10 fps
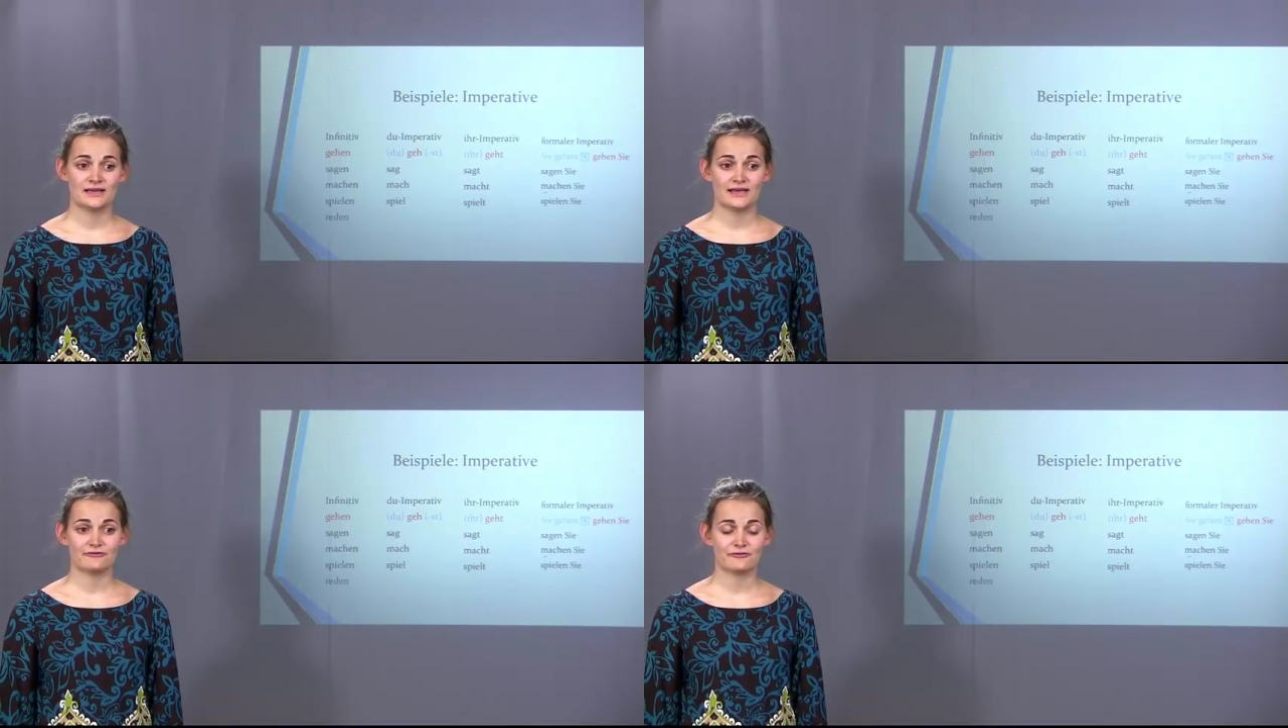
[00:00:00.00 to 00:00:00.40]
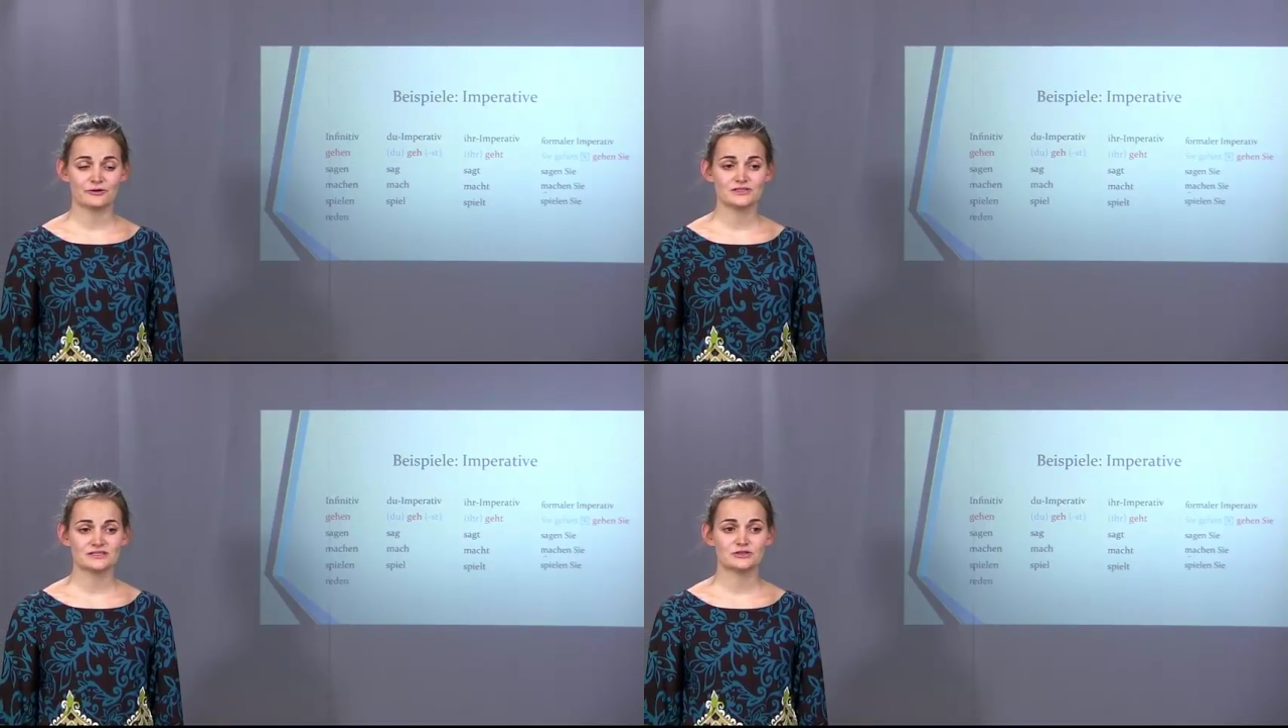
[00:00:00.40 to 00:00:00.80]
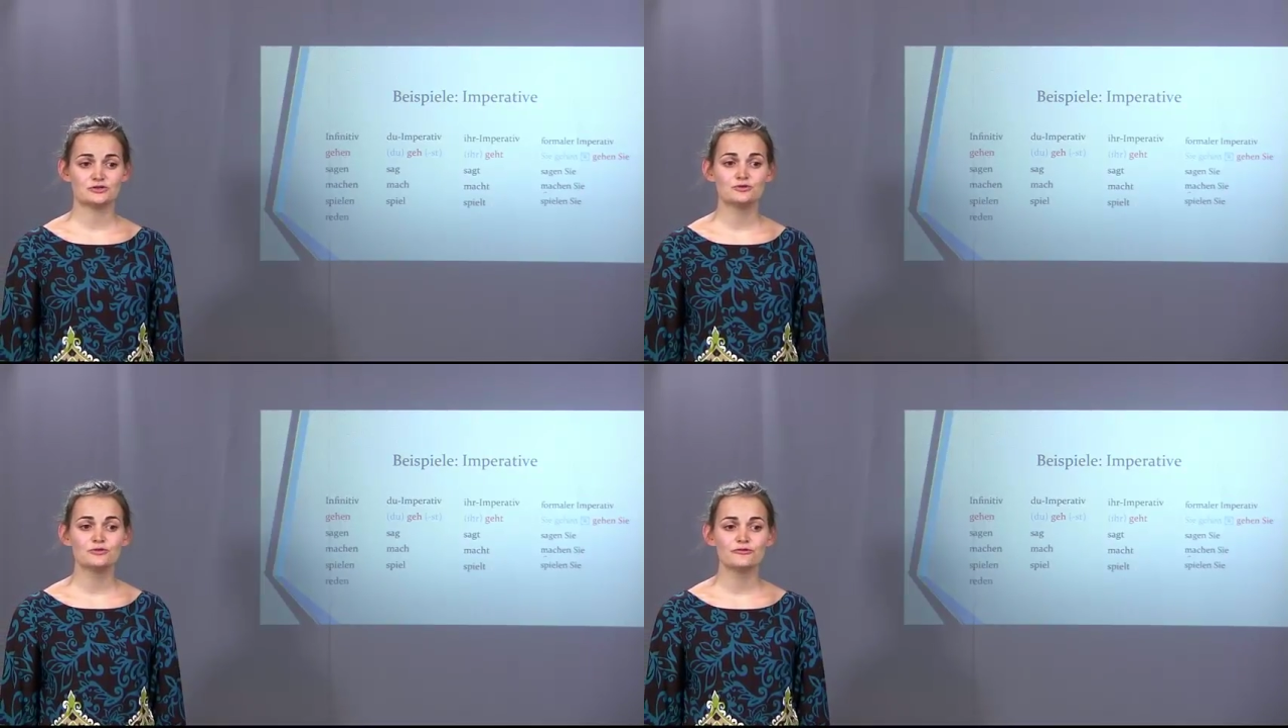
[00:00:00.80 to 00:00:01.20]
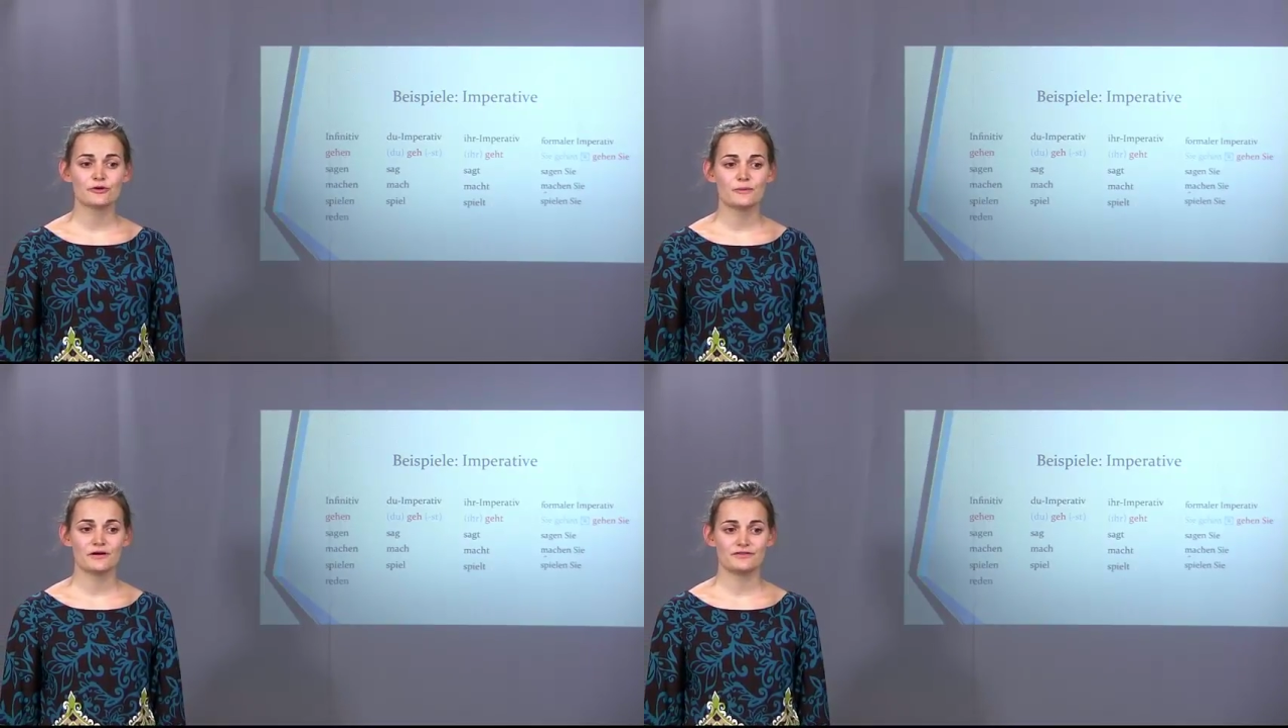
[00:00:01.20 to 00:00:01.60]
at first the do
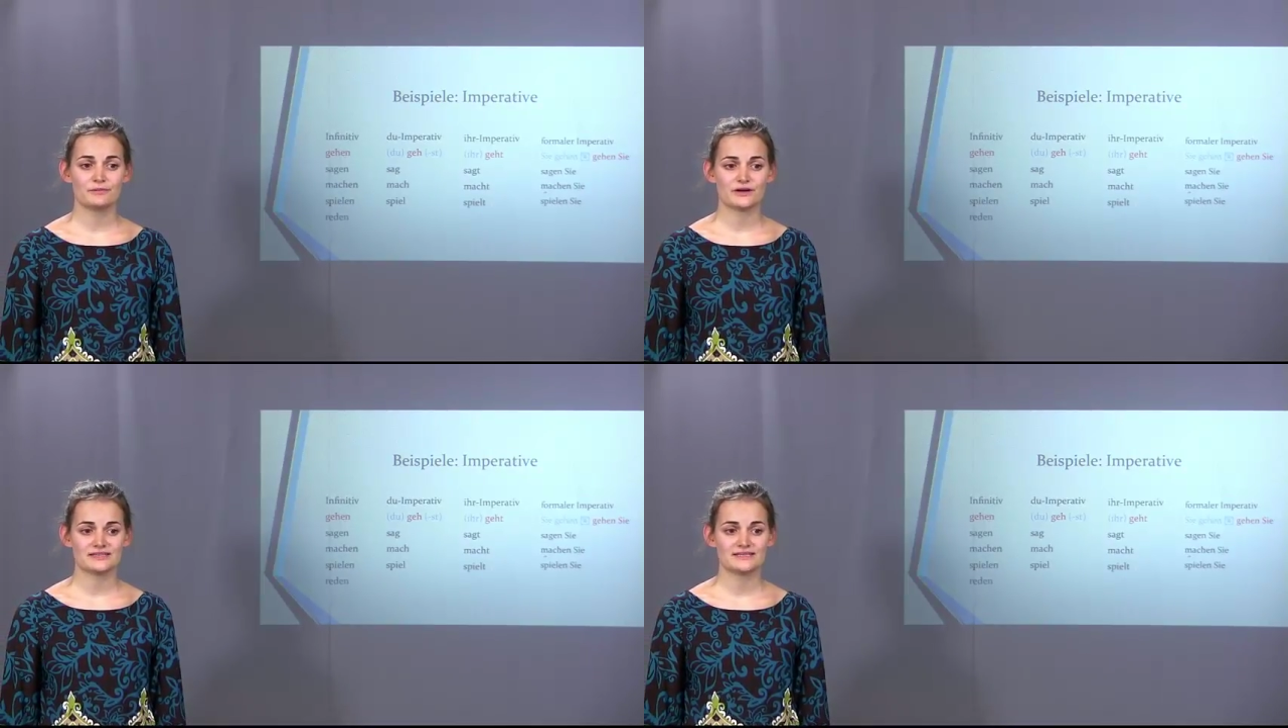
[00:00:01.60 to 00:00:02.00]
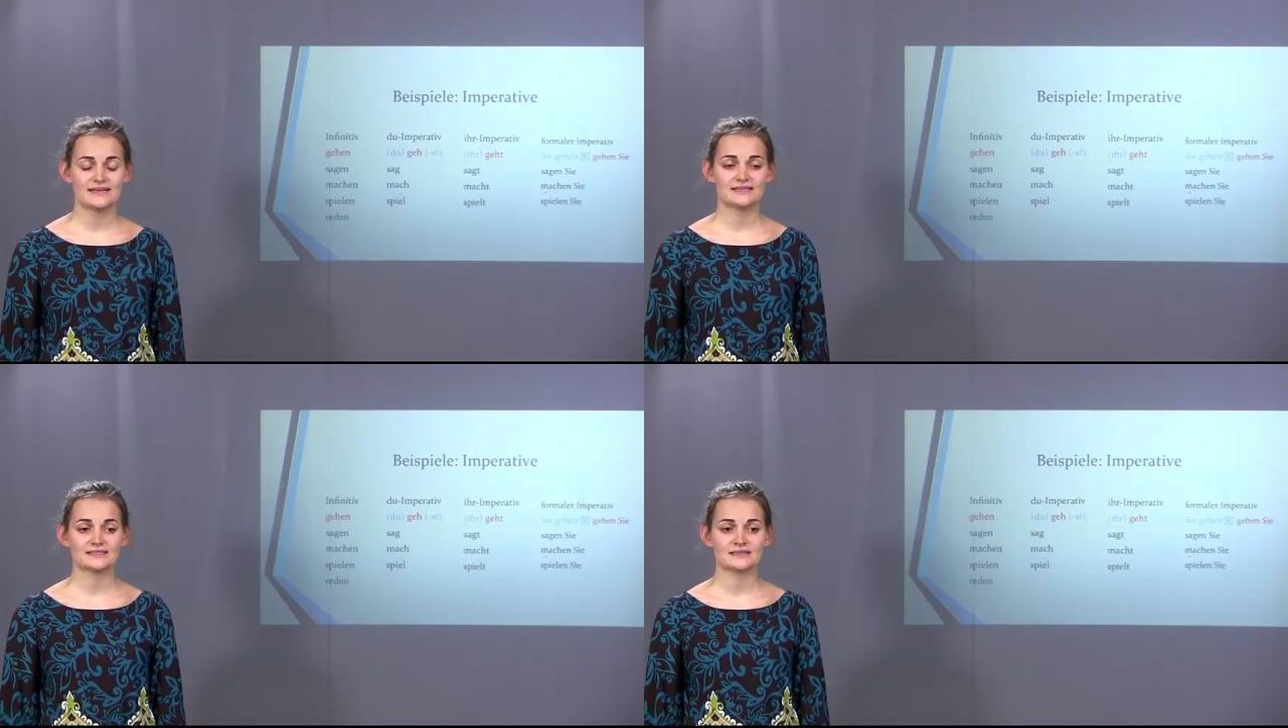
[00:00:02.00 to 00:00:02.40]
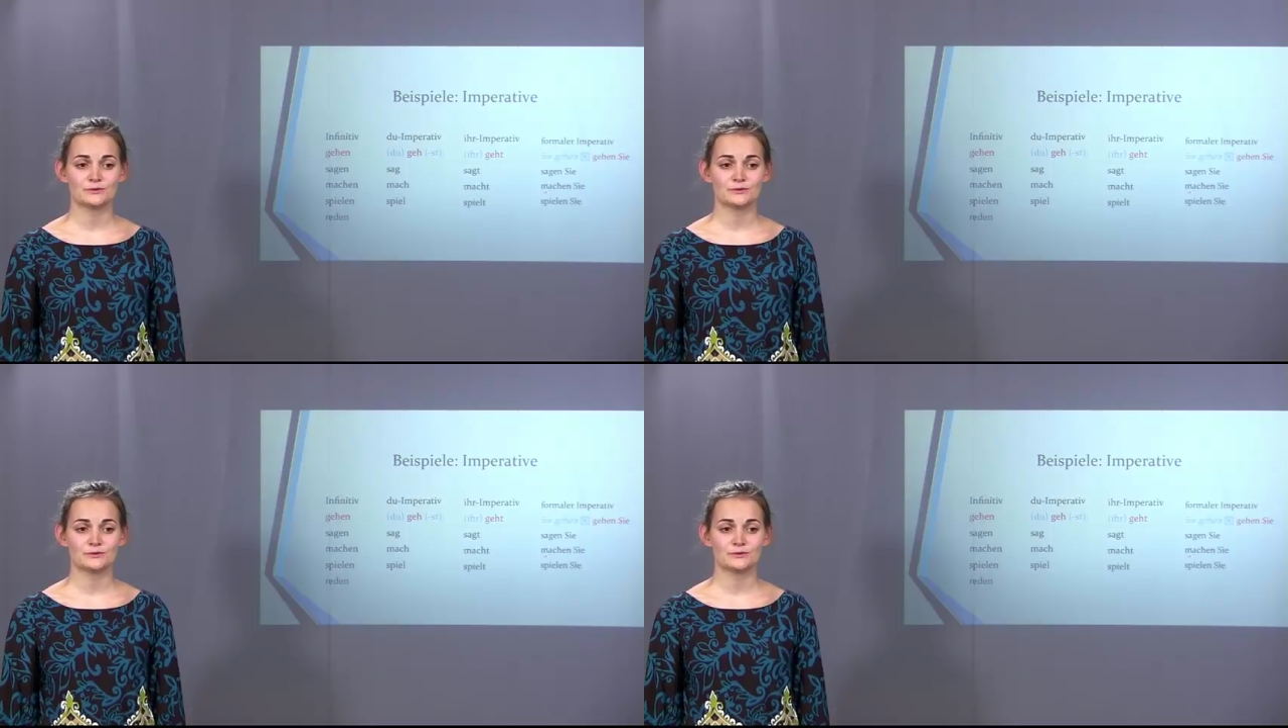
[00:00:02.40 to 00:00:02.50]
form of the present tense,